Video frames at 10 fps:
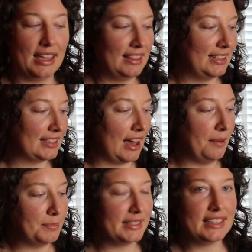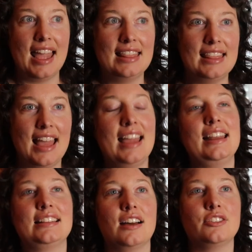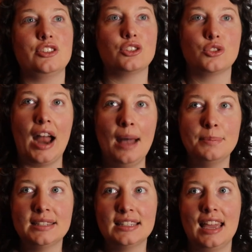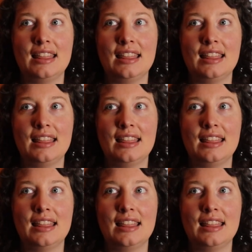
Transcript: making these cups and then it's onto the straps.